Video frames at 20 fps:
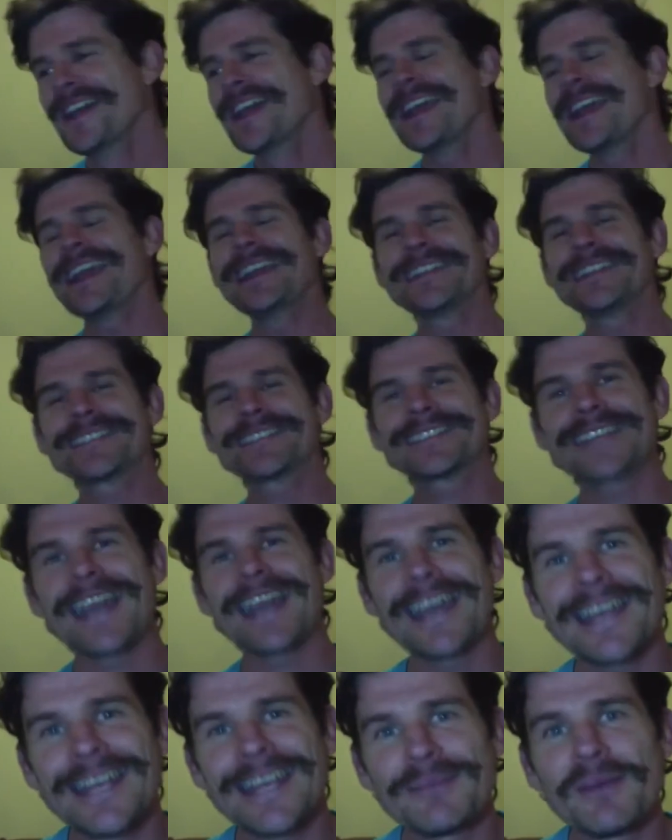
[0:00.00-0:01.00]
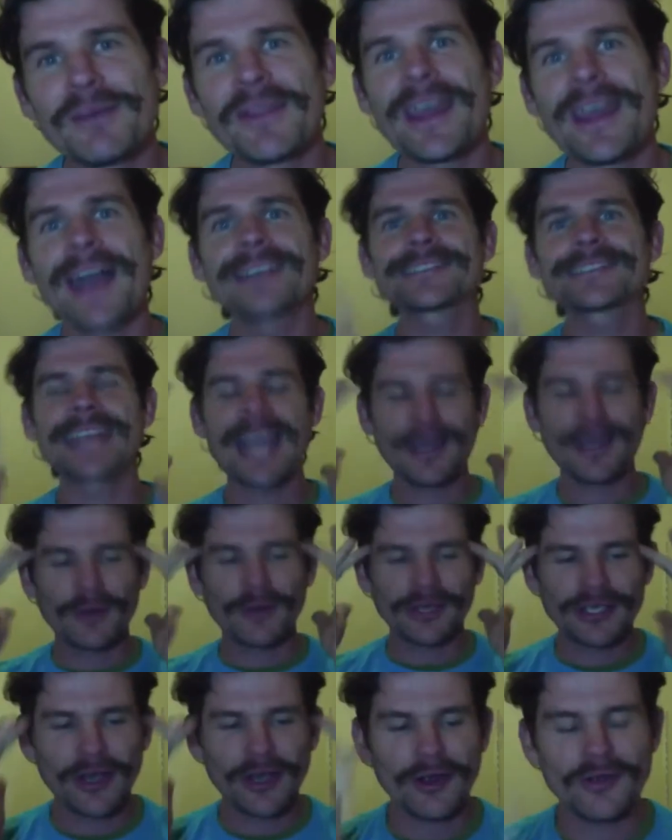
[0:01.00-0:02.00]
Insane, but that's how
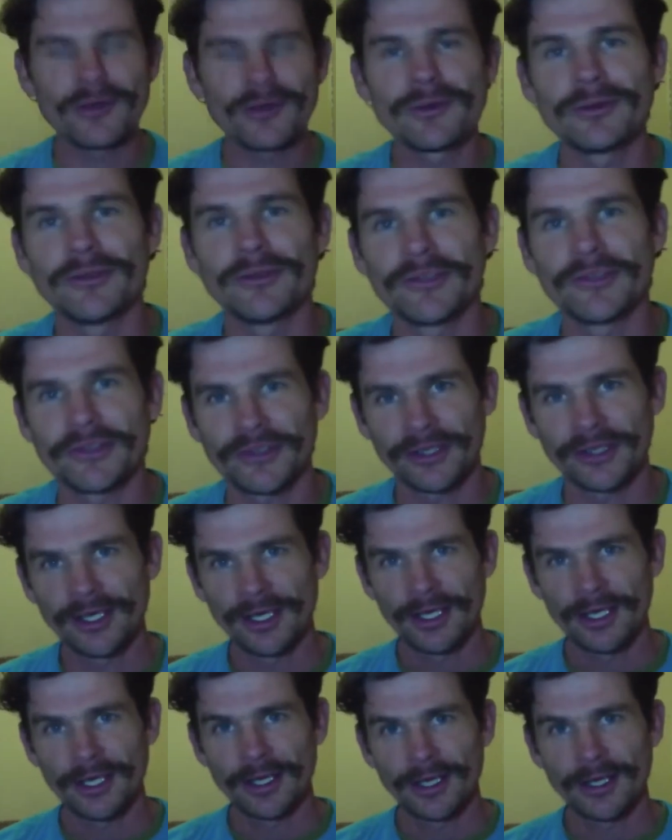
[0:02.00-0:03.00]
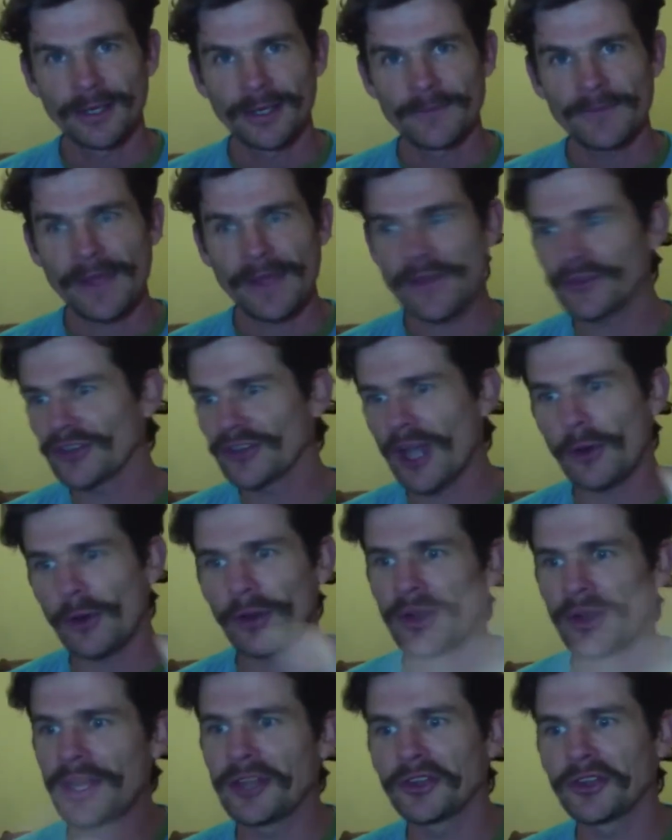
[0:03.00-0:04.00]
it goes. And there's no one
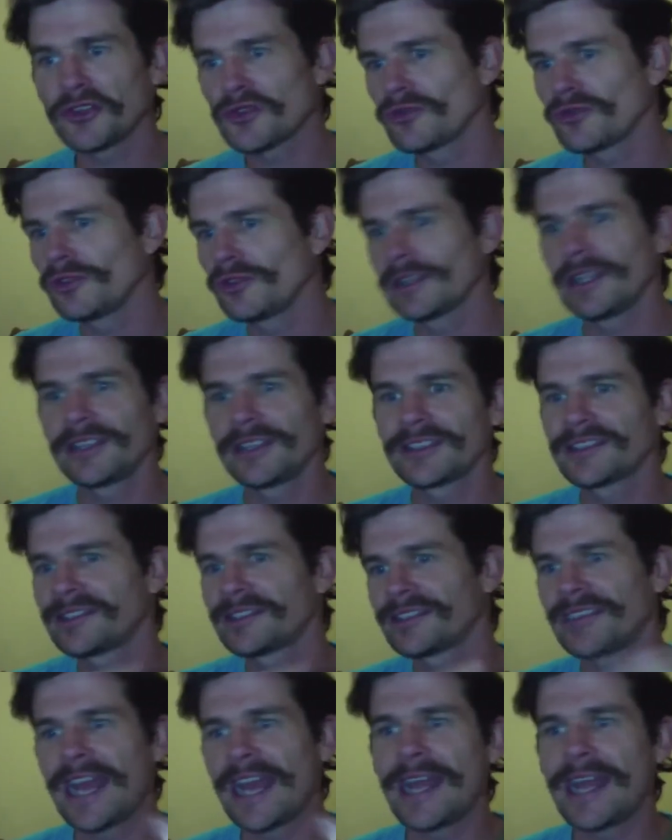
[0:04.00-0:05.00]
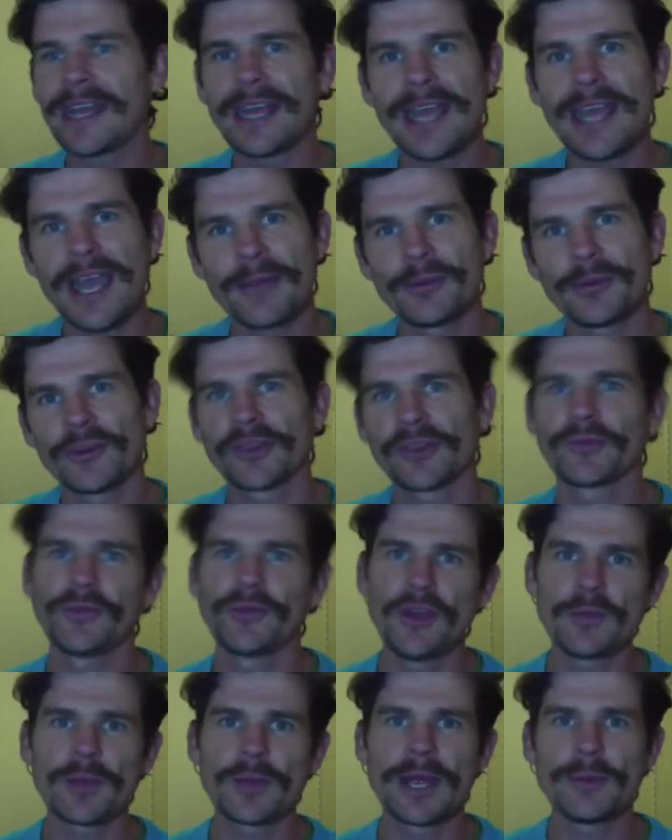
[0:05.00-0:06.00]
in the industry really standing up. Well, there's a
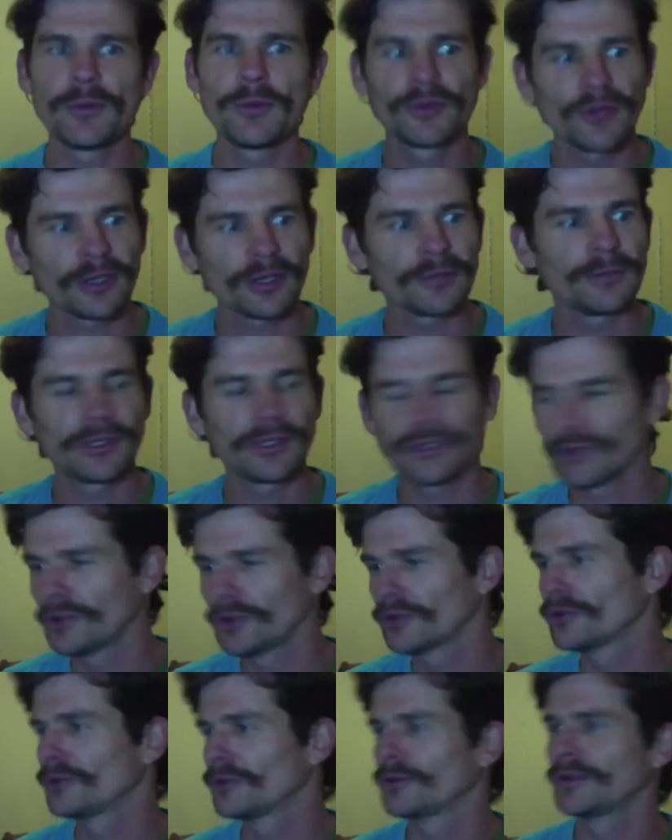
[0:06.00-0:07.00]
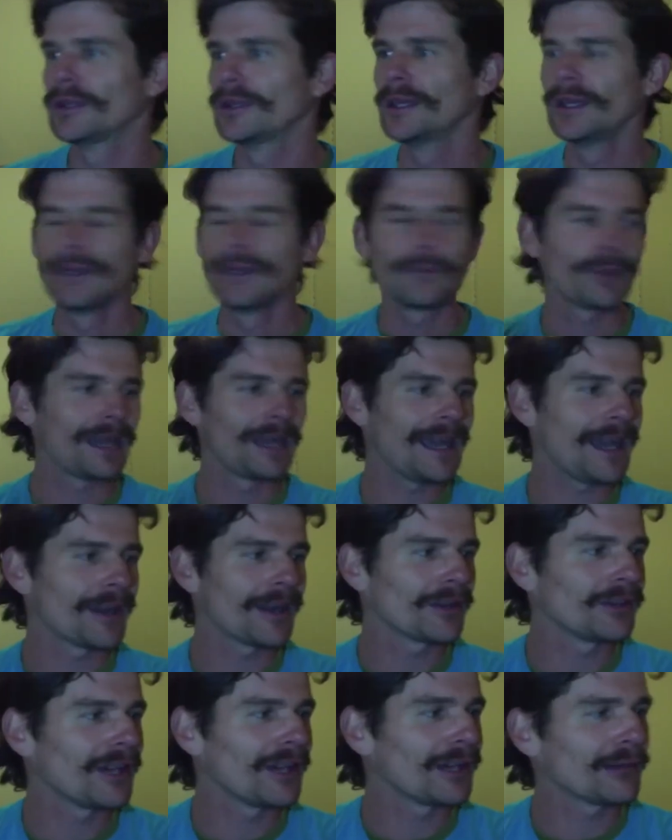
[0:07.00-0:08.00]
few people, Dr. McDougall and
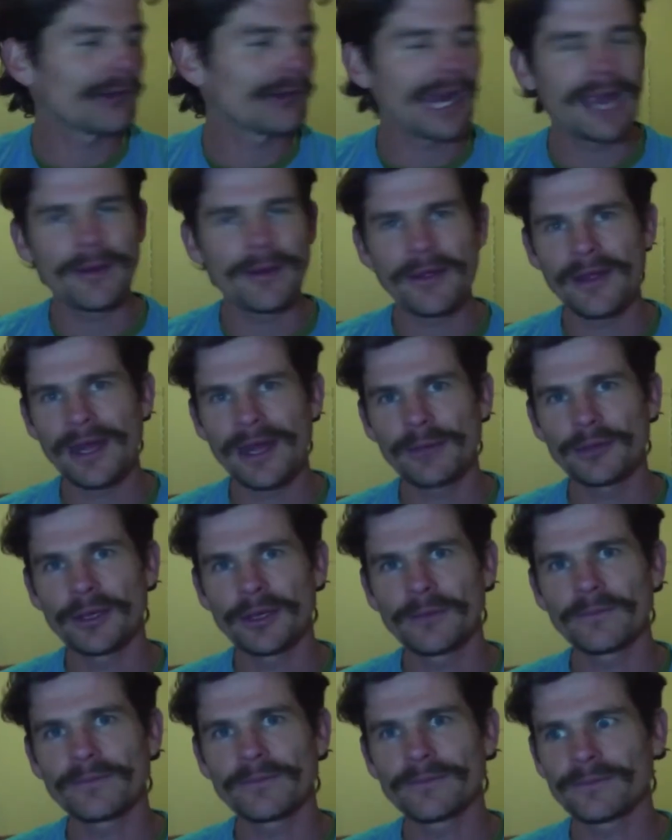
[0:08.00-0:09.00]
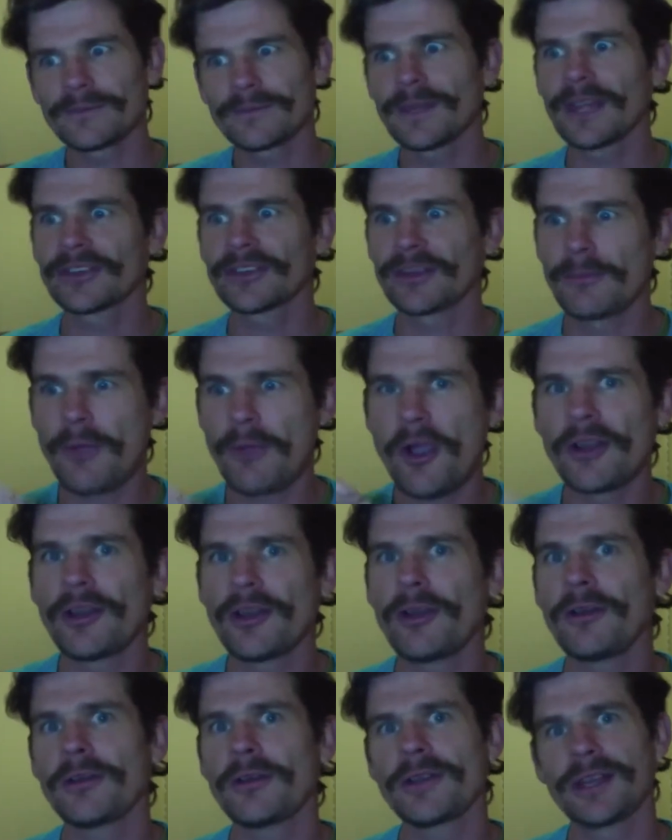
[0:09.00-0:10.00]
Bernard and Doug Graham and that, but it's a
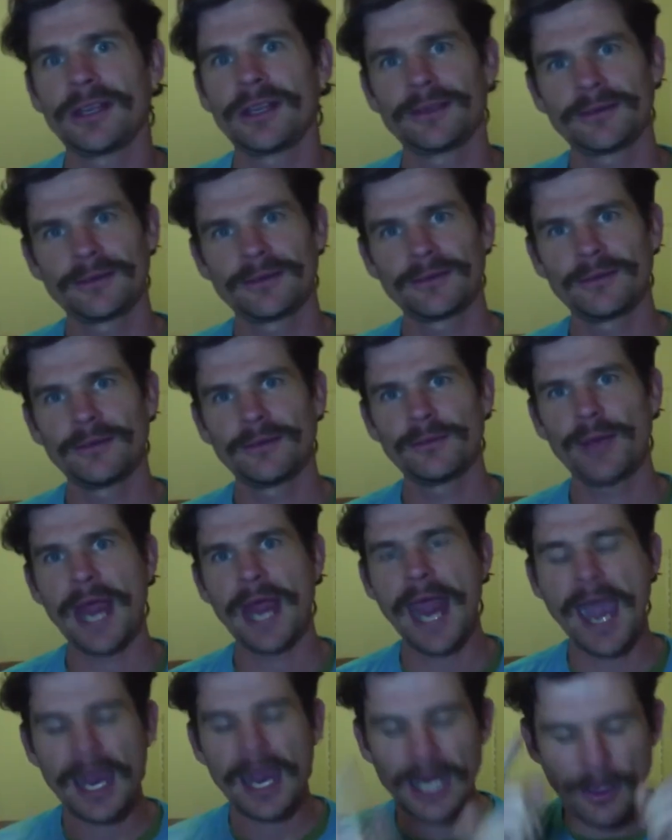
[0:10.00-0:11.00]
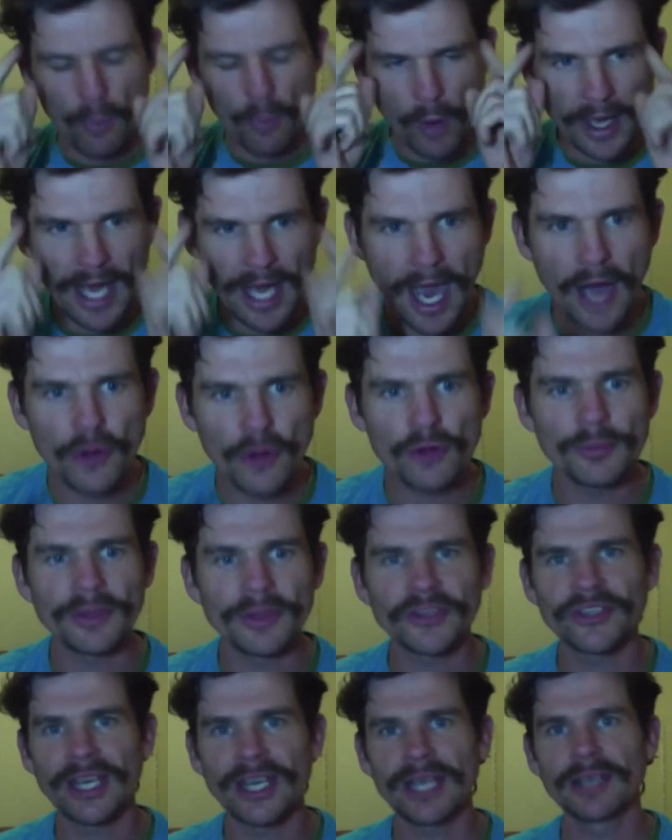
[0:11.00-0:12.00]
minority. But how come
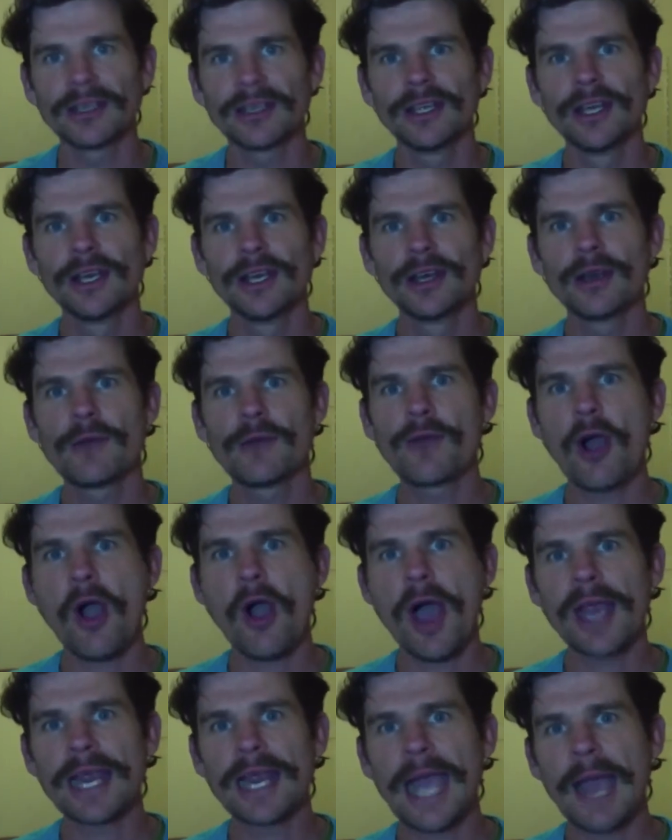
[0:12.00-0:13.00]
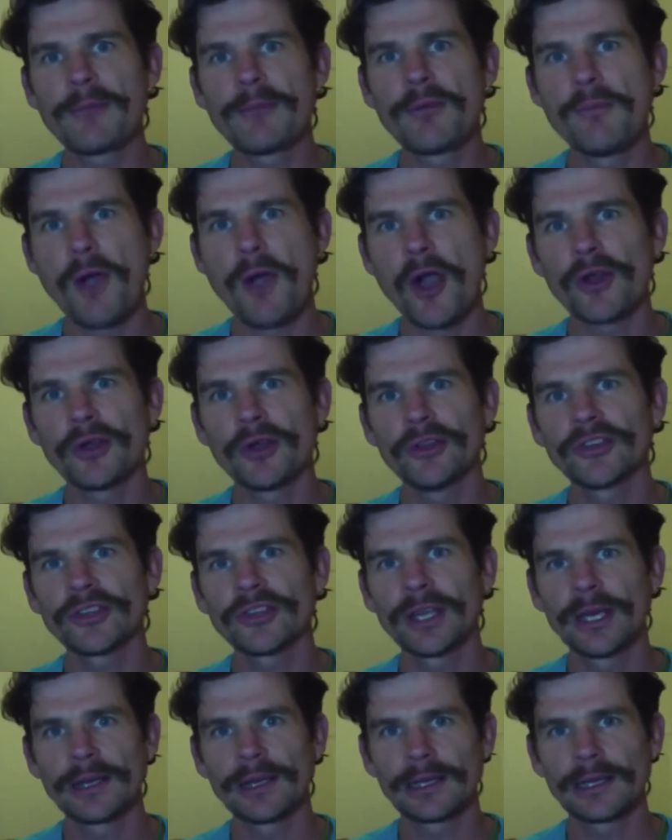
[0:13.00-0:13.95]
100% of the high carb promoters,